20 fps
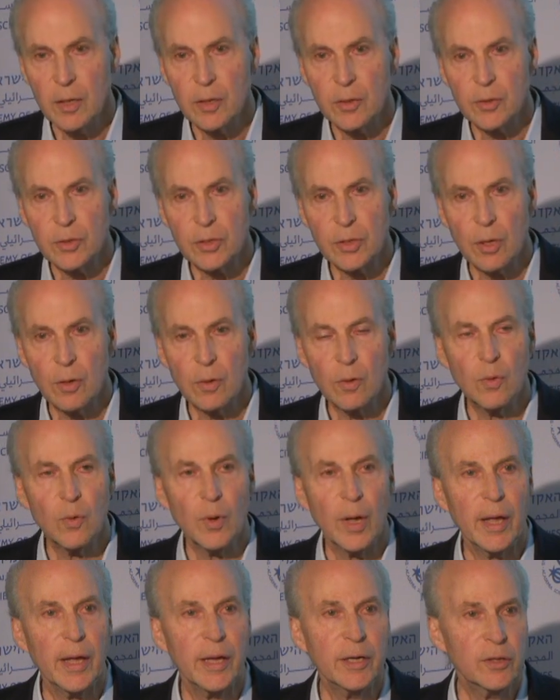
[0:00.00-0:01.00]
So
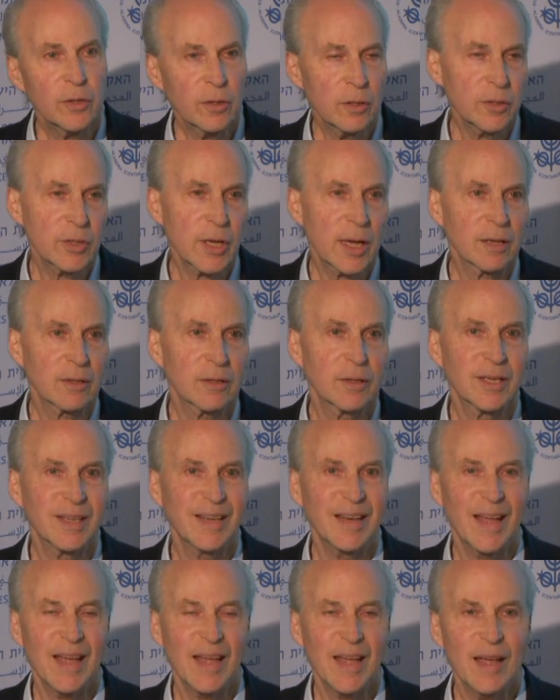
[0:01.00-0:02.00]
it turns out that
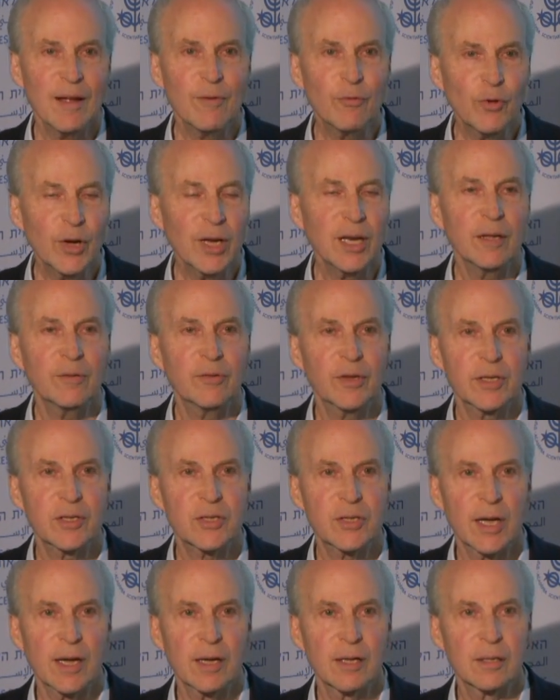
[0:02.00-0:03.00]
every living
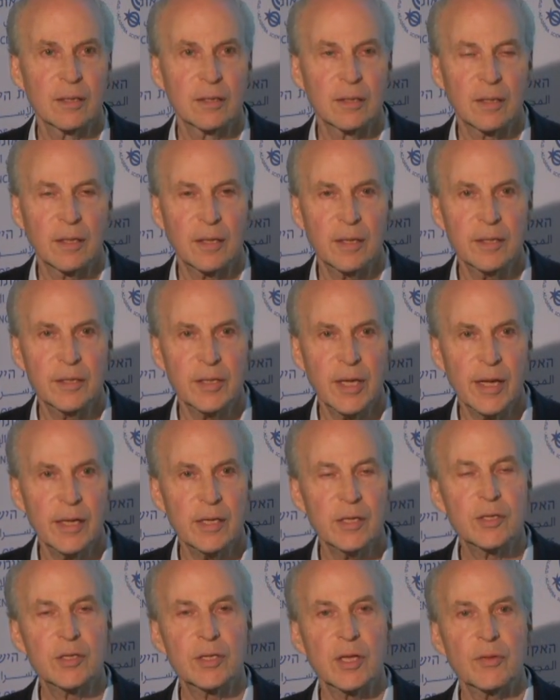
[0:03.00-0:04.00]
cell
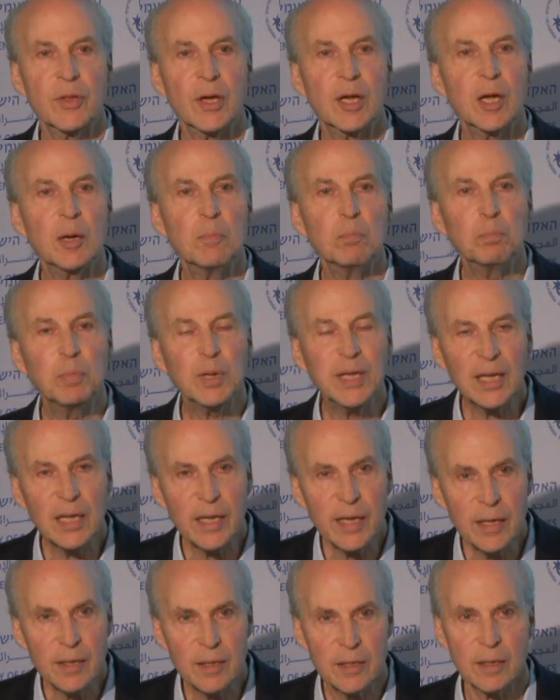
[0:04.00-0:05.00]
contains the
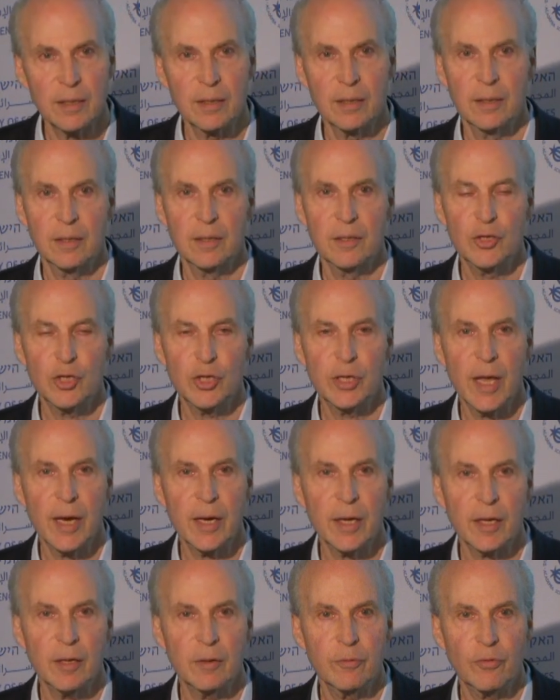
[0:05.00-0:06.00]
complete
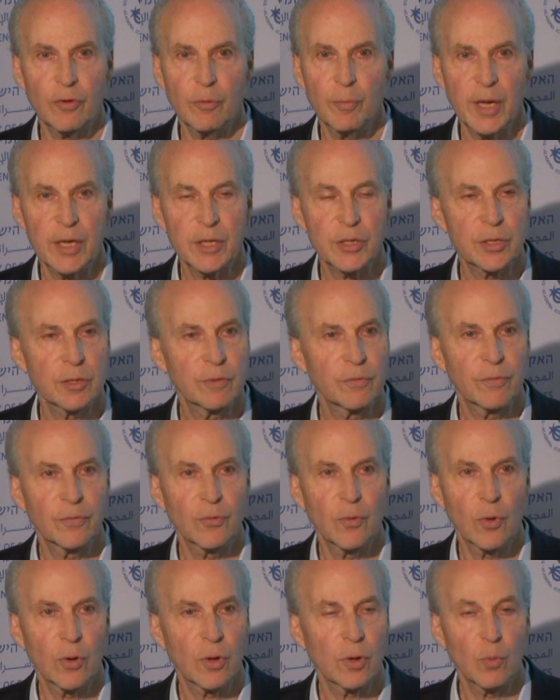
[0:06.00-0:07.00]
genetic information
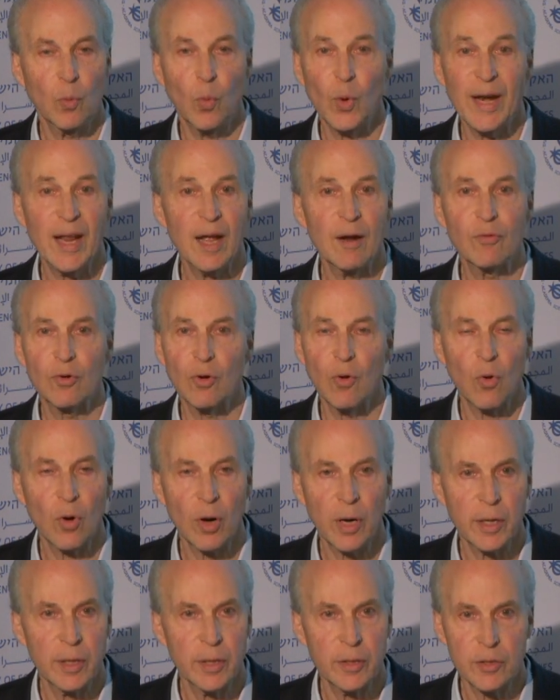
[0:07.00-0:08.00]
for whatever
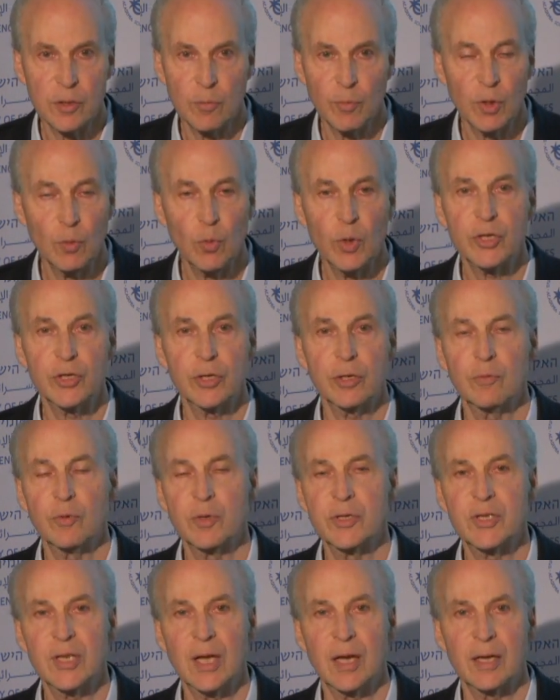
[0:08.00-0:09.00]
organism in which it
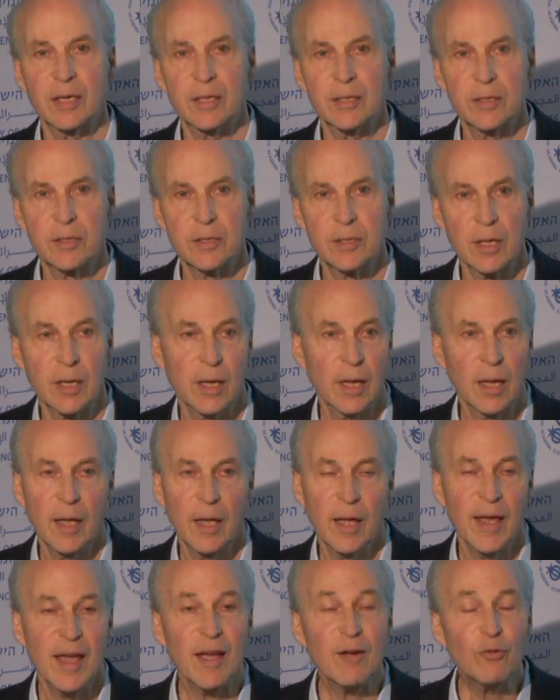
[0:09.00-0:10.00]
resides.
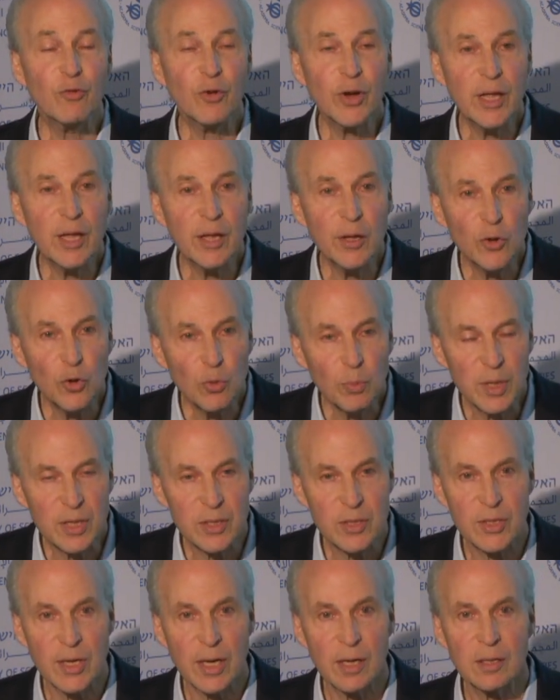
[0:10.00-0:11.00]
Every human
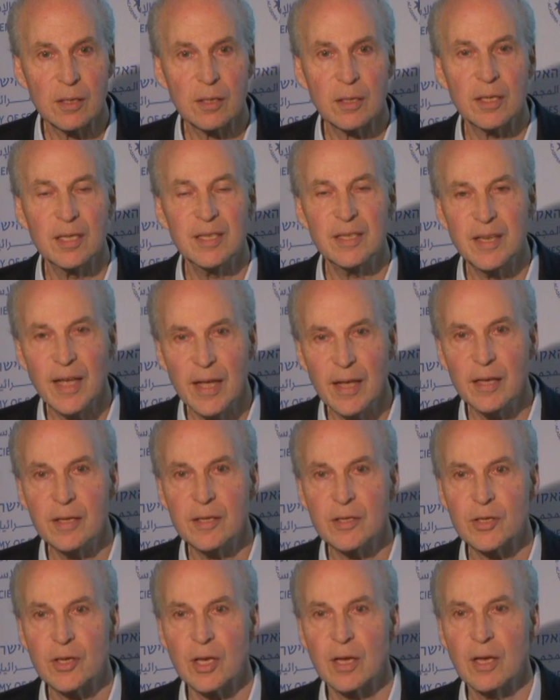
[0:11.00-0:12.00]
cell
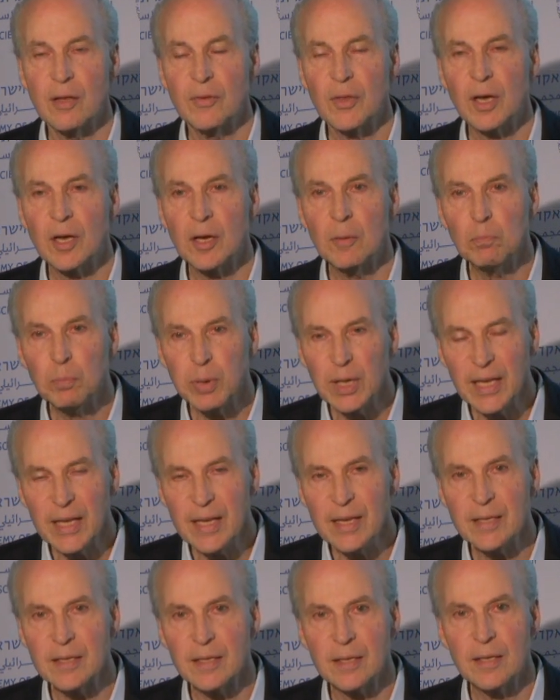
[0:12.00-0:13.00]
contains the
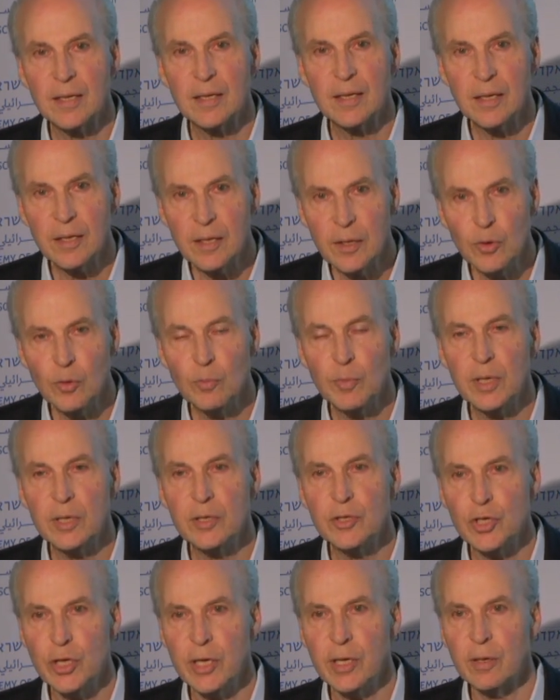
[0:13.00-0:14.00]
complete human
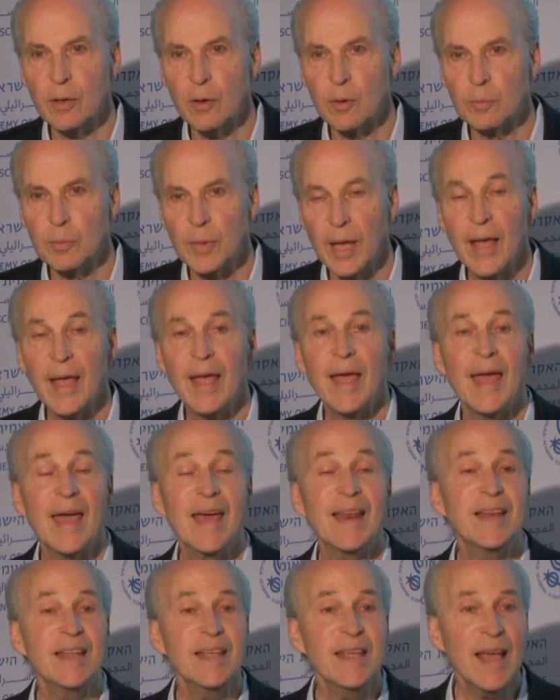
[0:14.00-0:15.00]
genome,
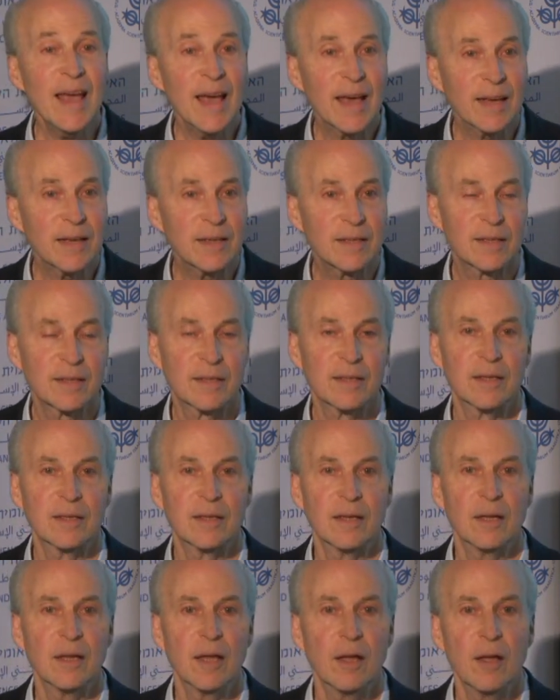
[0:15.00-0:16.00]
and yet
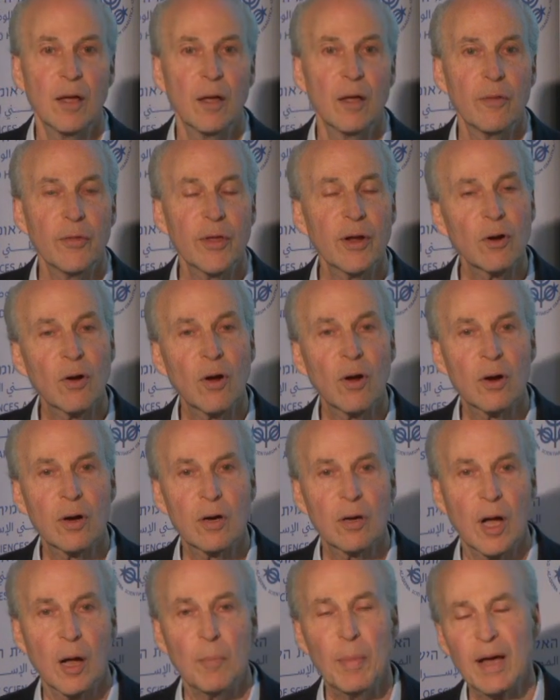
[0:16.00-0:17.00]
there
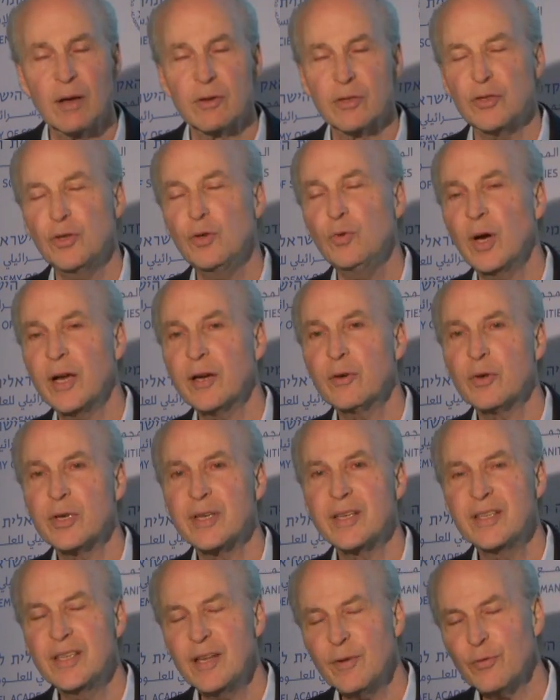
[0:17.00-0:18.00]
are about
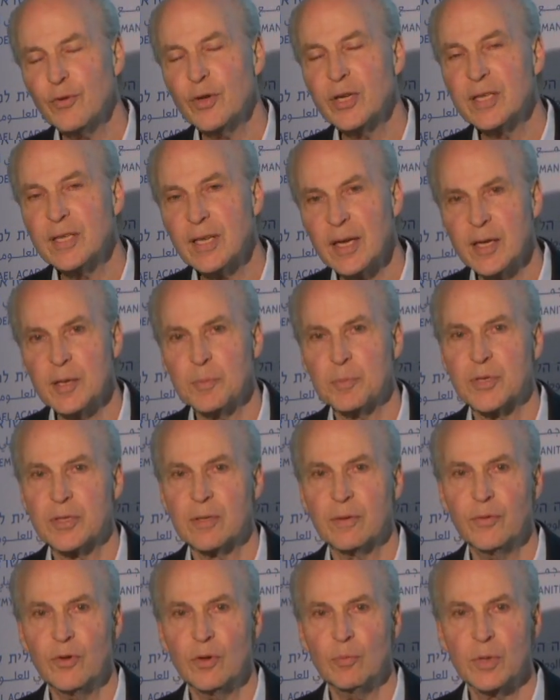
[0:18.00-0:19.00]
200 different types
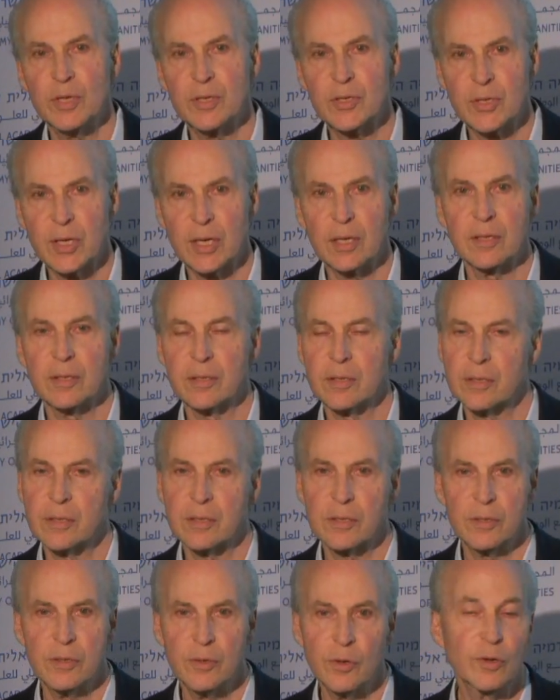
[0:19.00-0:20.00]
of human
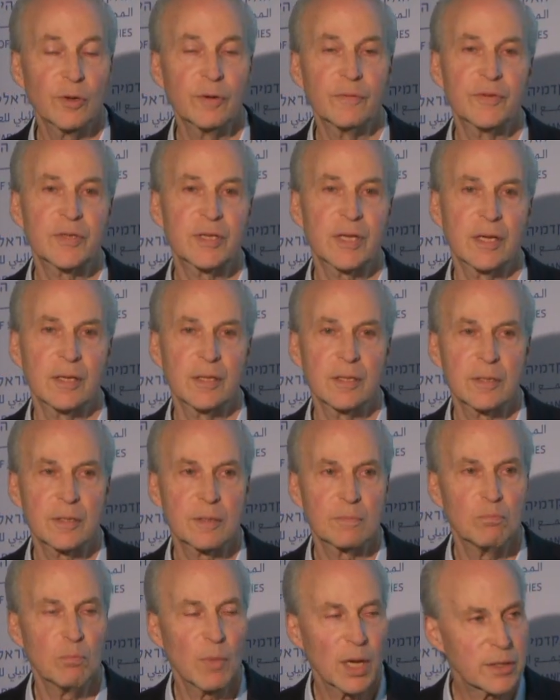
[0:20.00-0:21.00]
cells: nerve cells,
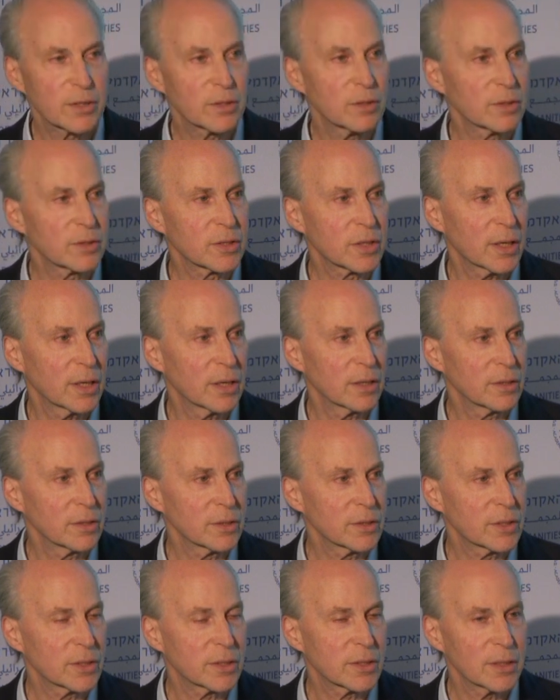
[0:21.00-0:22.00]
muscle
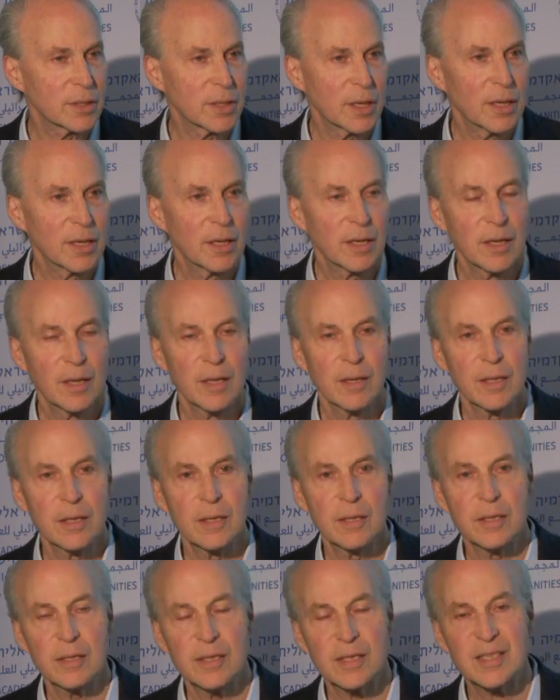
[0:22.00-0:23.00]
cells,
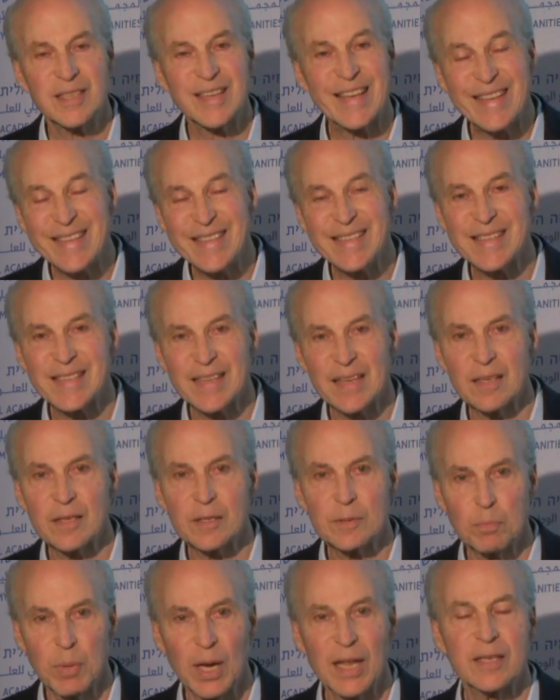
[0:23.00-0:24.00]
skin cells,
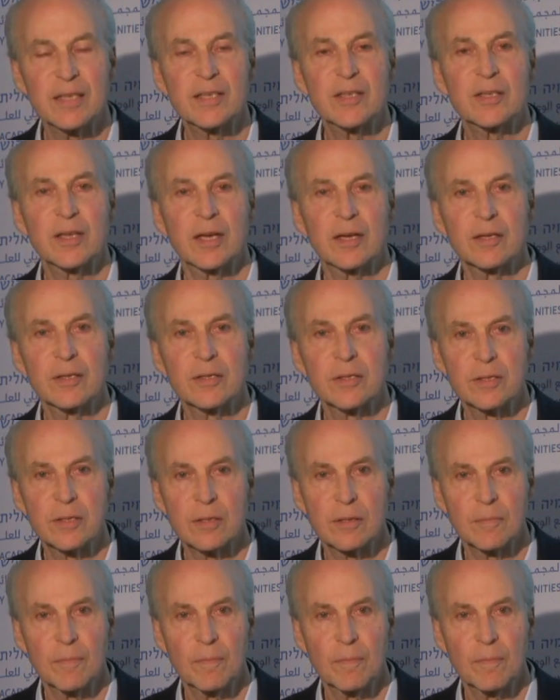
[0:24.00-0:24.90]
blood cells.